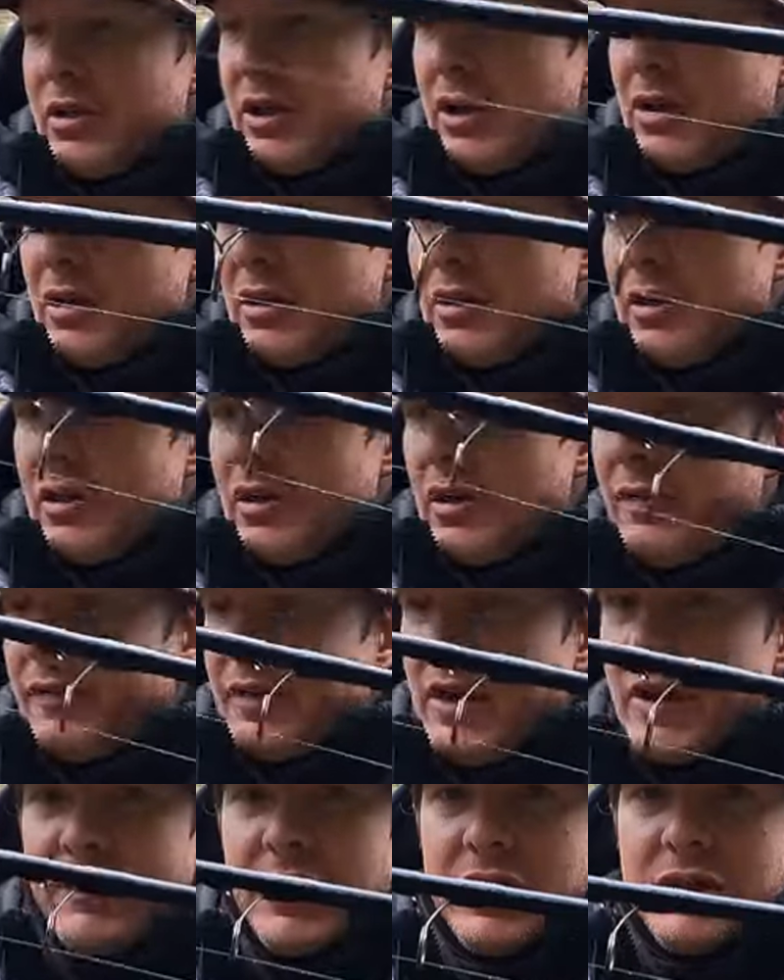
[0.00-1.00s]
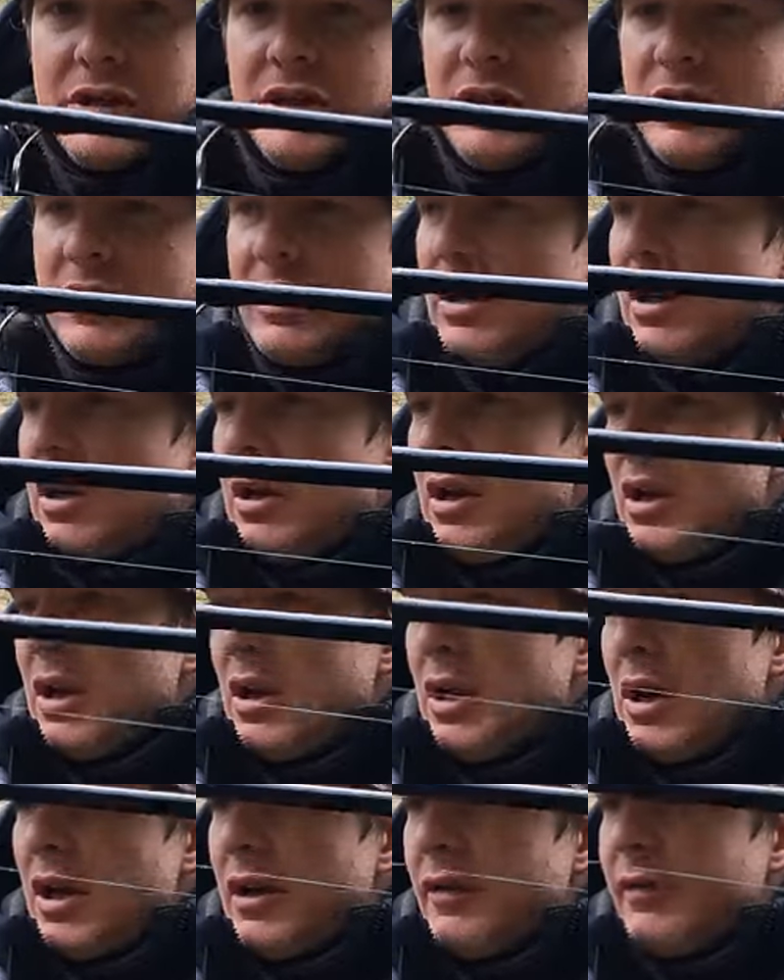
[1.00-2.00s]
or so, 35 inches
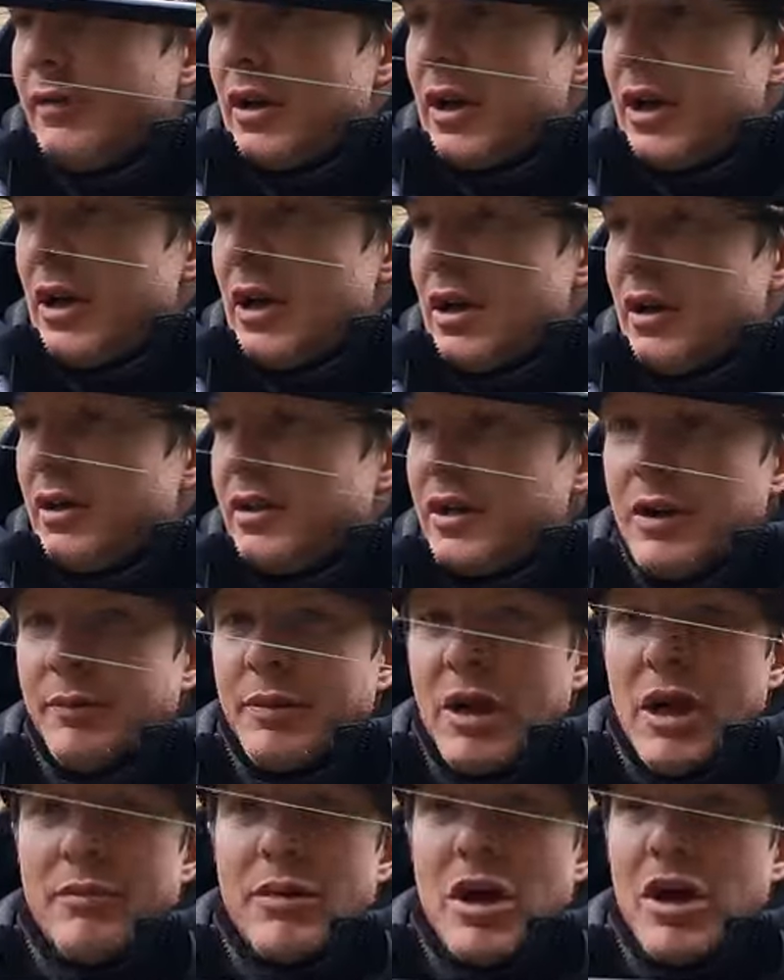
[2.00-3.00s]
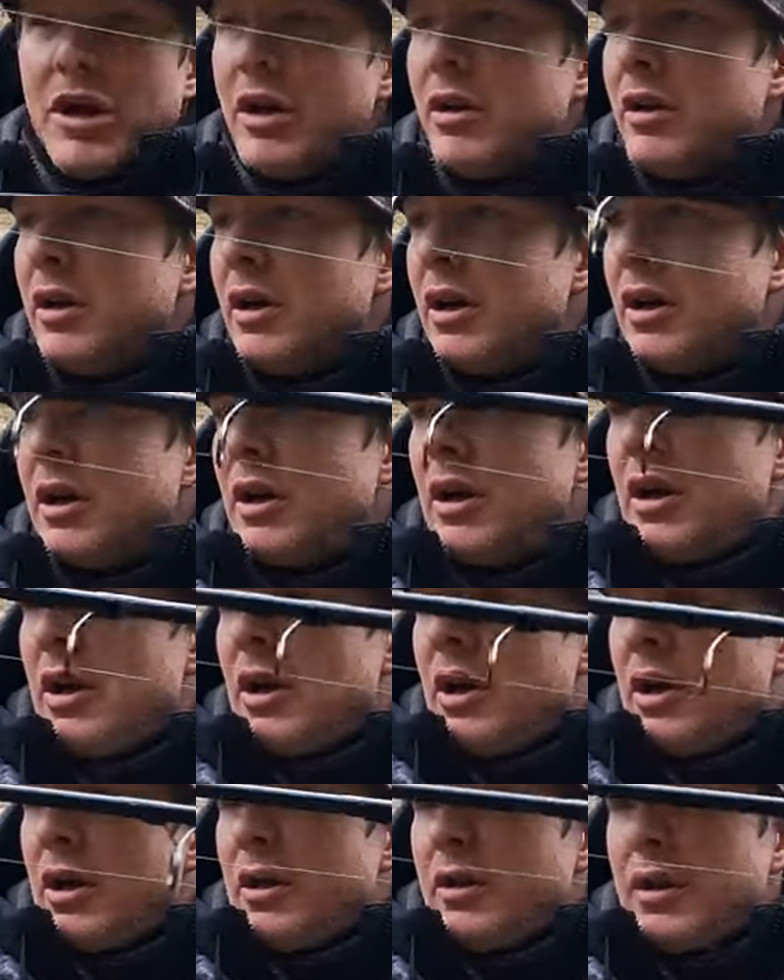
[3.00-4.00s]
of uh, 10 pound mono.
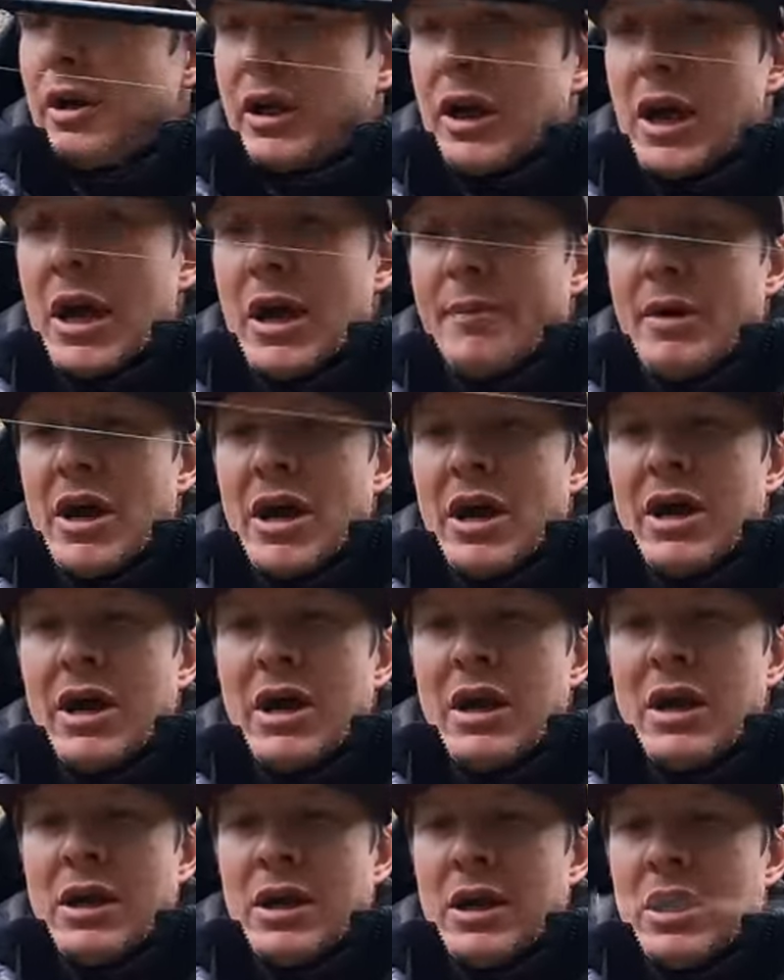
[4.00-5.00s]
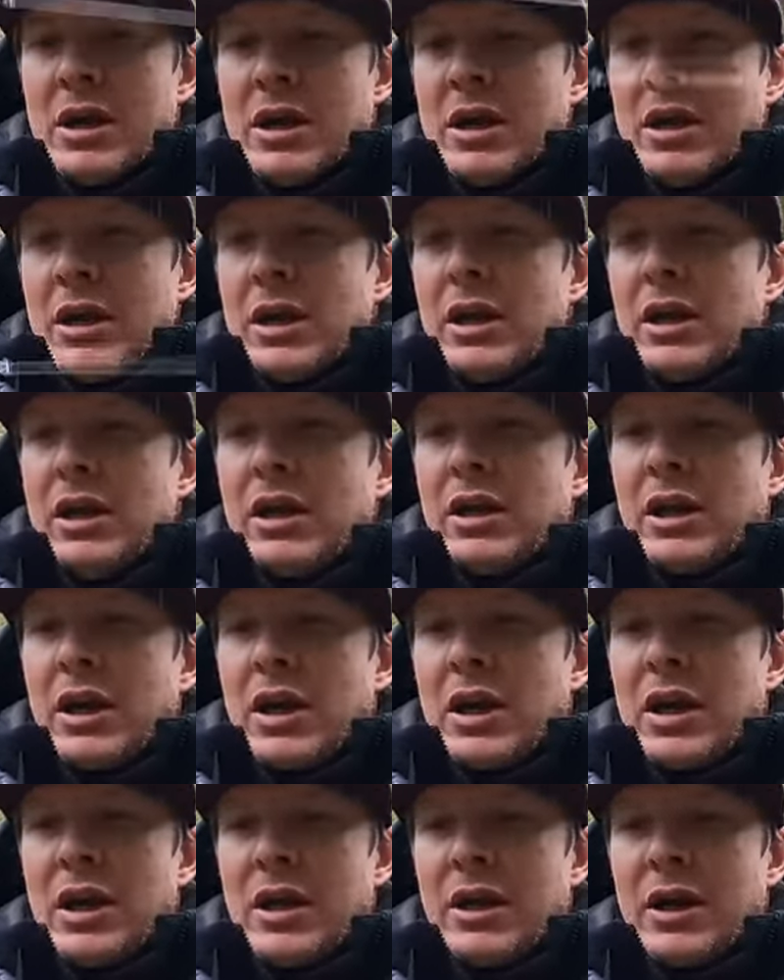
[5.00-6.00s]
Then I got my
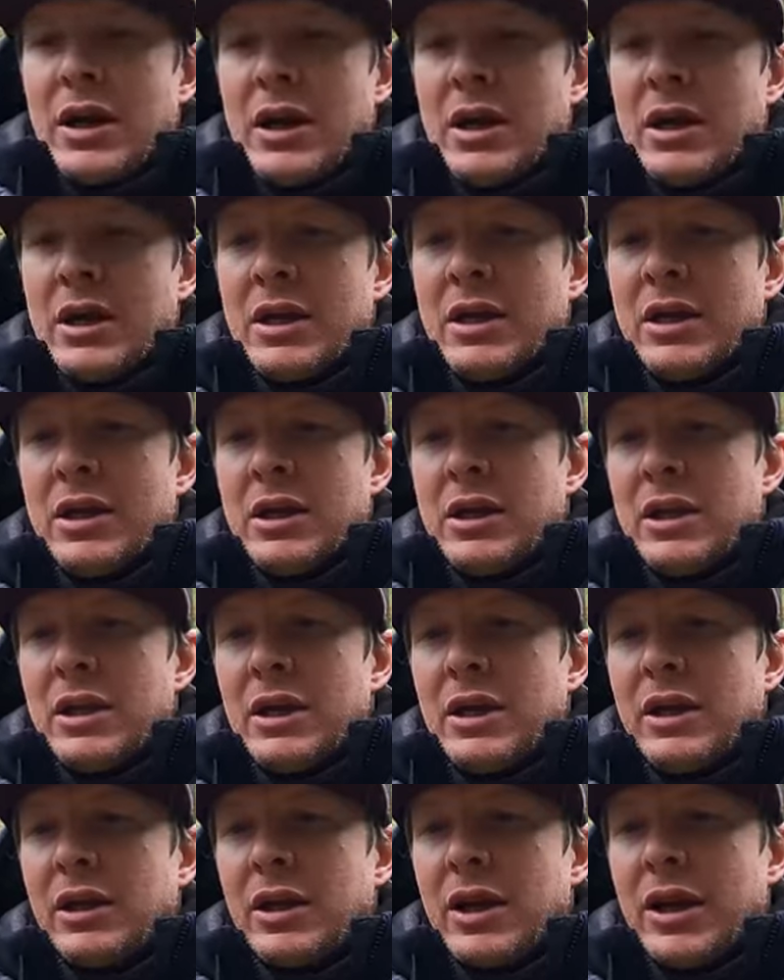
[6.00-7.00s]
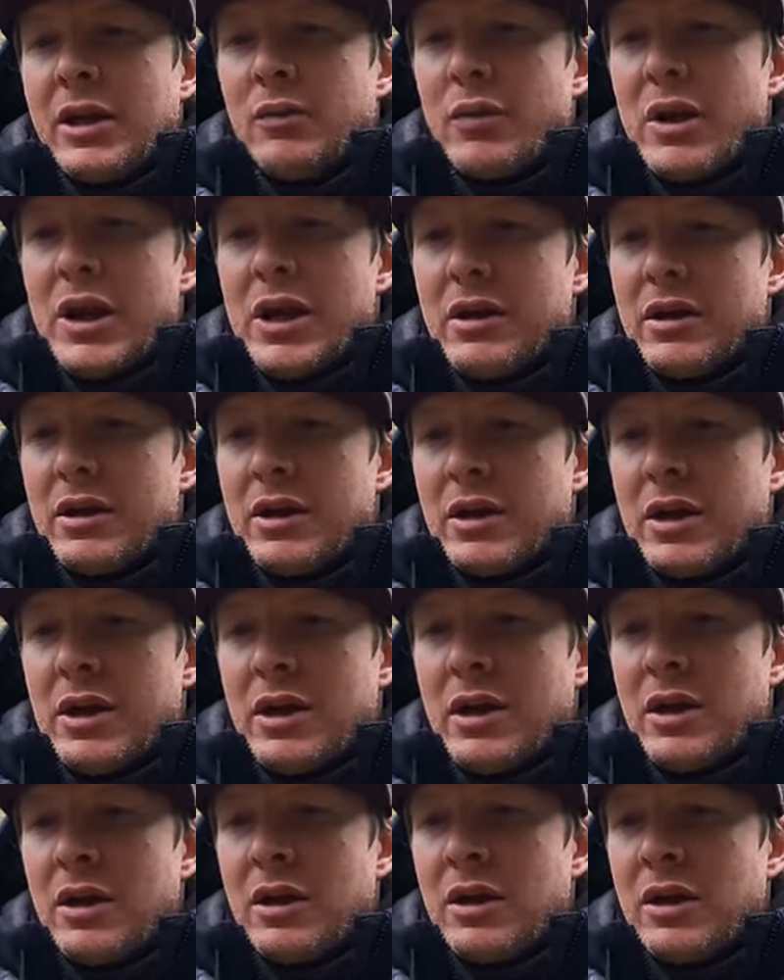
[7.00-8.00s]
inline, inline weight,
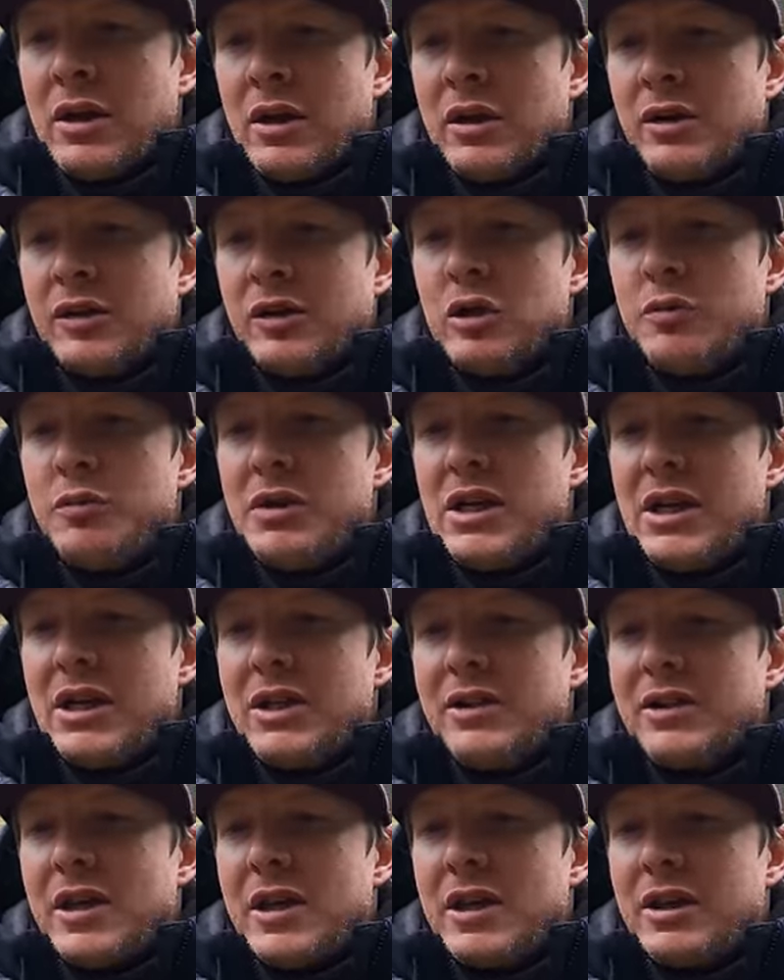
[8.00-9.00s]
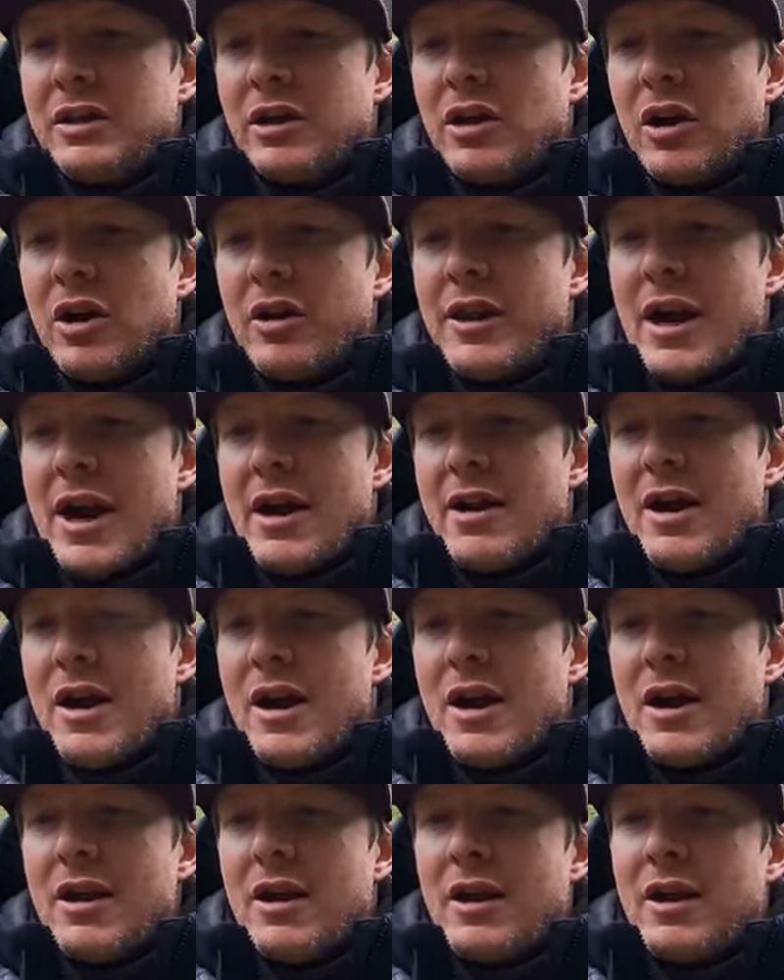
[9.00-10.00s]
two beads to guard that
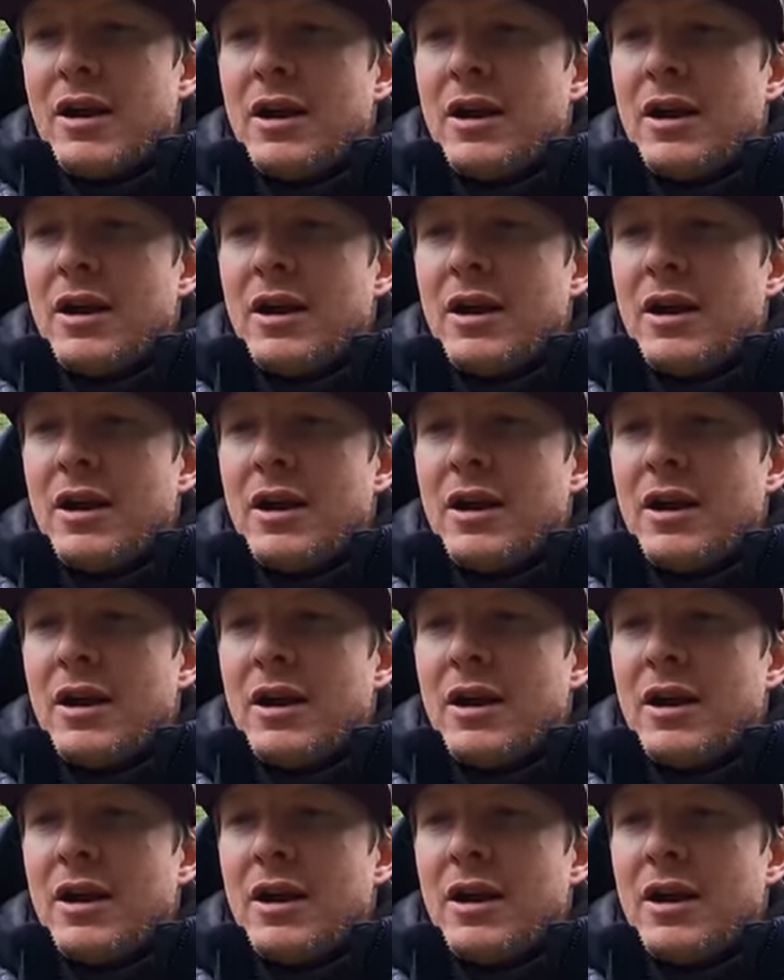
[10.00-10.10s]
knot.